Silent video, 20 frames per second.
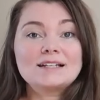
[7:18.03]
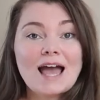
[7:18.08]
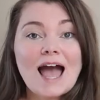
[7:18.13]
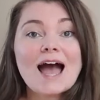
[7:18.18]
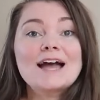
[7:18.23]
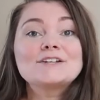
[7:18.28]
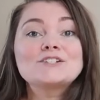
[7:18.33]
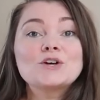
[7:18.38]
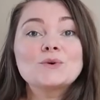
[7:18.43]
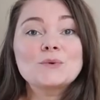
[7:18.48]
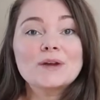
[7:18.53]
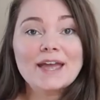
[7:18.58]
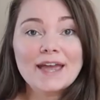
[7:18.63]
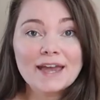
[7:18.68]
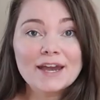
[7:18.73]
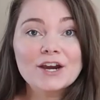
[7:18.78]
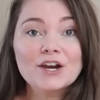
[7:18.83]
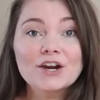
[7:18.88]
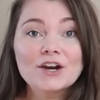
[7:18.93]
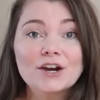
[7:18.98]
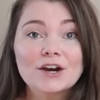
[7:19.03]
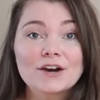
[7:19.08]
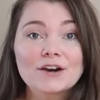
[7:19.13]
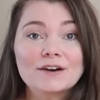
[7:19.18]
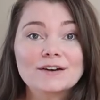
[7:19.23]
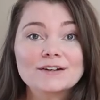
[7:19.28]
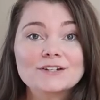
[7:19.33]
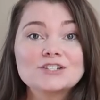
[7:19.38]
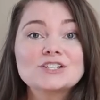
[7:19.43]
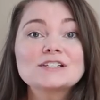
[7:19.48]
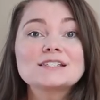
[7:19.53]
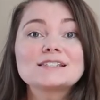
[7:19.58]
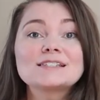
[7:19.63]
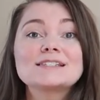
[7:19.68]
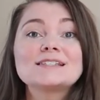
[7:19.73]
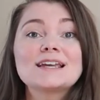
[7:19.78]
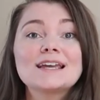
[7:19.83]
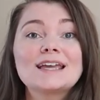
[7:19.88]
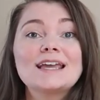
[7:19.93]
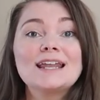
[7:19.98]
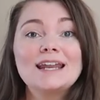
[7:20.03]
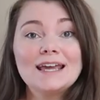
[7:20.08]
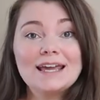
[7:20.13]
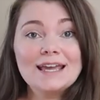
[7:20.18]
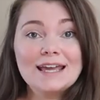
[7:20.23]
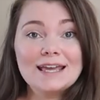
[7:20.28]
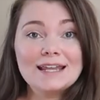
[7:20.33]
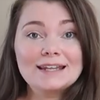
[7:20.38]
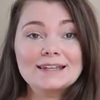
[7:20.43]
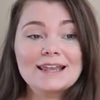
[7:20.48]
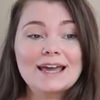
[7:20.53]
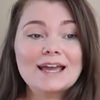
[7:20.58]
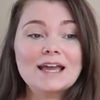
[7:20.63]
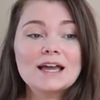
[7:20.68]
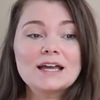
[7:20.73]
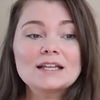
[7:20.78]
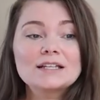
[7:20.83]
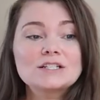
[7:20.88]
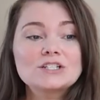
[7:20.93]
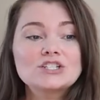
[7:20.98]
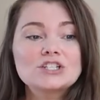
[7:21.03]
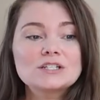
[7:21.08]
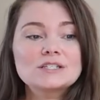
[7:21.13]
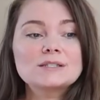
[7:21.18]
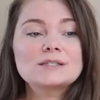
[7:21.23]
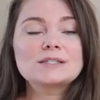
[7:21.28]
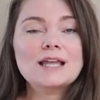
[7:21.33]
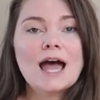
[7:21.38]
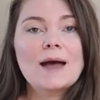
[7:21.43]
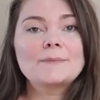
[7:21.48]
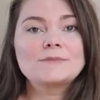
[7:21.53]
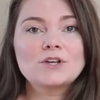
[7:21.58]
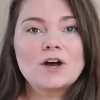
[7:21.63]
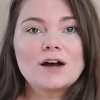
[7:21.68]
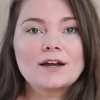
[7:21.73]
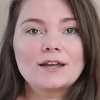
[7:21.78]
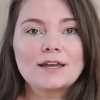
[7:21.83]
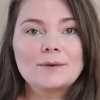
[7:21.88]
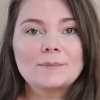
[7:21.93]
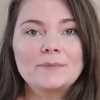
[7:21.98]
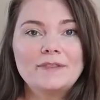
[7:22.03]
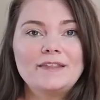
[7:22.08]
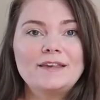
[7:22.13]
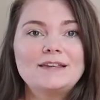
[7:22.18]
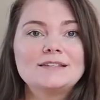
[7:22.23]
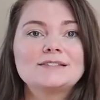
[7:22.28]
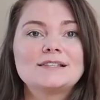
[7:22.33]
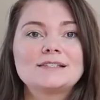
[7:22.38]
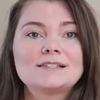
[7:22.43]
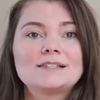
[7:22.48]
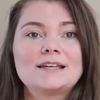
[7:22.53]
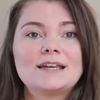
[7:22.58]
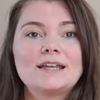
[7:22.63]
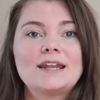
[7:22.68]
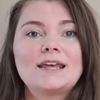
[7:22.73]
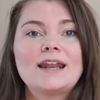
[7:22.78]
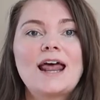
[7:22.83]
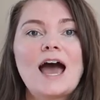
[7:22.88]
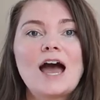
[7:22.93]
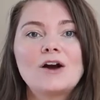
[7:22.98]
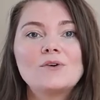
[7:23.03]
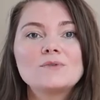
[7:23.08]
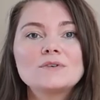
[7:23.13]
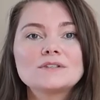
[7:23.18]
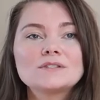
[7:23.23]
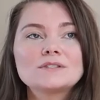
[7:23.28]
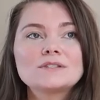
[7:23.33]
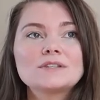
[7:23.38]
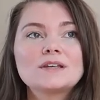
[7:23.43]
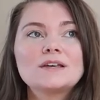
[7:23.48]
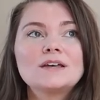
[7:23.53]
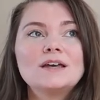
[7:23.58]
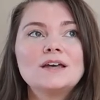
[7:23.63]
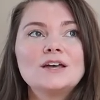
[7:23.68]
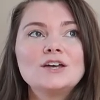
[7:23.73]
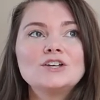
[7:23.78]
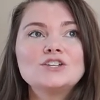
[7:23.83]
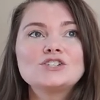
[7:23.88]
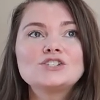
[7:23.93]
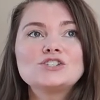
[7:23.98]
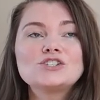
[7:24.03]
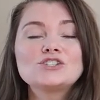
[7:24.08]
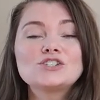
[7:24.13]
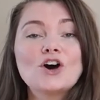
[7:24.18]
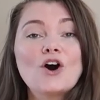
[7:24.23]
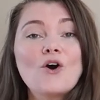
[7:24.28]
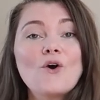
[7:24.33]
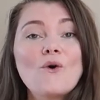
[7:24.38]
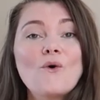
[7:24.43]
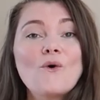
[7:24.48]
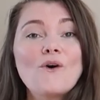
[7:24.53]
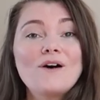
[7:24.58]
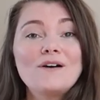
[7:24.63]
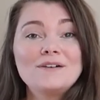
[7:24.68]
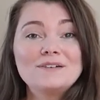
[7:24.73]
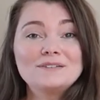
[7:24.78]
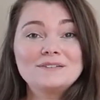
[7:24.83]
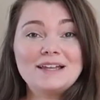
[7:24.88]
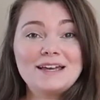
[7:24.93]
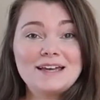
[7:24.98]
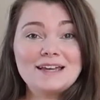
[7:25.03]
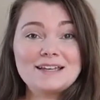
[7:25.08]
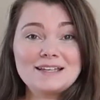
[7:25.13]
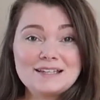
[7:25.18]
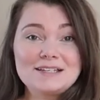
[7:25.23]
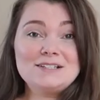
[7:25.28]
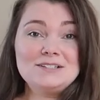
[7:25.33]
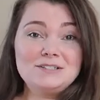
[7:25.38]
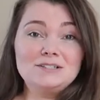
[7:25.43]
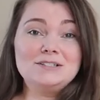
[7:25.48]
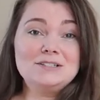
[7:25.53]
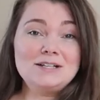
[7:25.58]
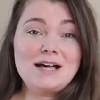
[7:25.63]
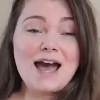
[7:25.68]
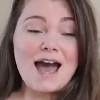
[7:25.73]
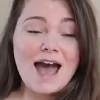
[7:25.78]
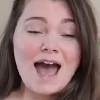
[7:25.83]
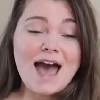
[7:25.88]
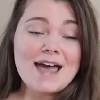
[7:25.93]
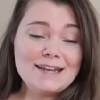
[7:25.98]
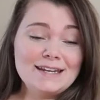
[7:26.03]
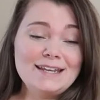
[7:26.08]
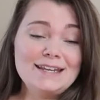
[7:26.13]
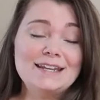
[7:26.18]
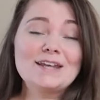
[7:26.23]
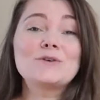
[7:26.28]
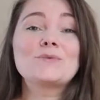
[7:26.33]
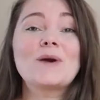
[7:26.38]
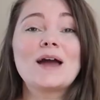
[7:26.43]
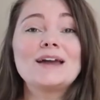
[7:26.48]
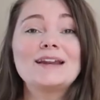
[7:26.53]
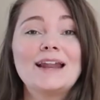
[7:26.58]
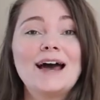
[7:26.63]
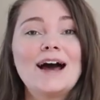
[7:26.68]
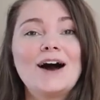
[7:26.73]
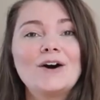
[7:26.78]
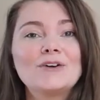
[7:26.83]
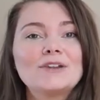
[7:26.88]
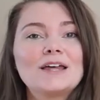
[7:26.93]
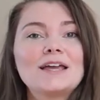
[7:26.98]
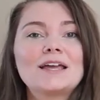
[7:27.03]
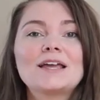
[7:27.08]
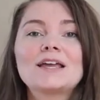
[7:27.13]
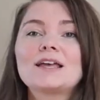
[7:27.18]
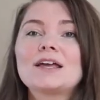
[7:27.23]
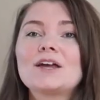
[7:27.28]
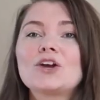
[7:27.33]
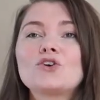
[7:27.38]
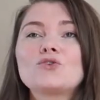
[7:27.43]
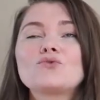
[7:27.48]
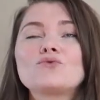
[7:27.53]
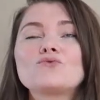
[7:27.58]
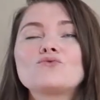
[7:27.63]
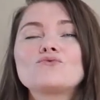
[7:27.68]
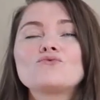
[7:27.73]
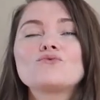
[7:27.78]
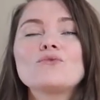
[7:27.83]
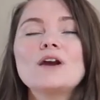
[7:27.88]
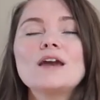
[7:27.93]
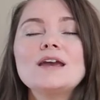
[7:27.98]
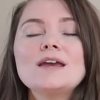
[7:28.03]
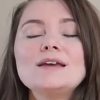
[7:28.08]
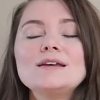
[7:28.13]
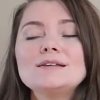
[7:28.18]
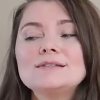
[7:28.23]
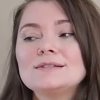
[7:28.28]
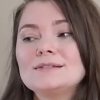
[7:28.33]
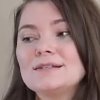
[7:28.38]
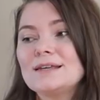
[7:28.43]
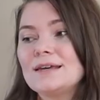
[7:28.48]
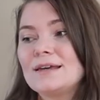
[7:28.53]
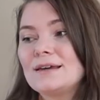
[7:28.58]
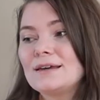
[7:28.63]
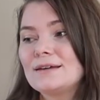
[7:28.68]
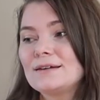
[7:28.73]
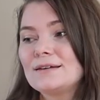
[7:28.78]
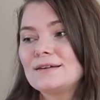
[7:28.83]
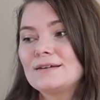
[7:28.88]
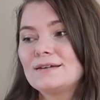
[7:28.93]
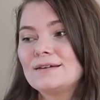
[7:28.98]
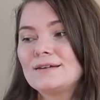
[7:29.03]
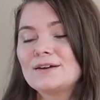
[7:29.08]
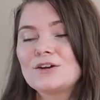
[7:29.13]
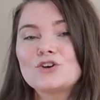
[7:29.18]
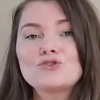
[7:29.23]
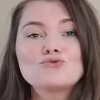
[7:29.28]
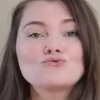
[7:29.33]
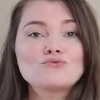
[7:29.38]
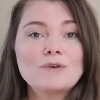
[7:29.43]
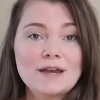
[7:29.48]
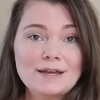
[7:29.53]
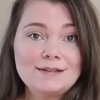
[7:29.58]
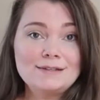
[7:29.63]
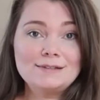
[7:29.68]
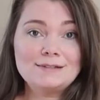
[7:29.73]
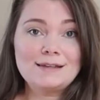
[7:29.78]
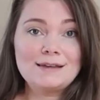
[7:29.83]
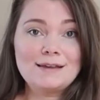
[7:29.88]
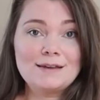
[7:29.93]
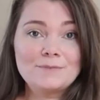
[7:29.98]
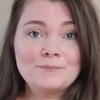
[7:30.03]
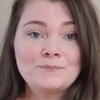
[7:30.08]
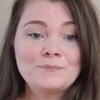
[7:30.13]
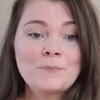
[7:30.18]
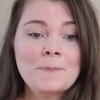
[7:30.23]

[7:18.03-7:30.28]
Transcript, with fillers: i don't care just stick it in like just stop talking please stick it in i was so like i need it right now like crazy crazy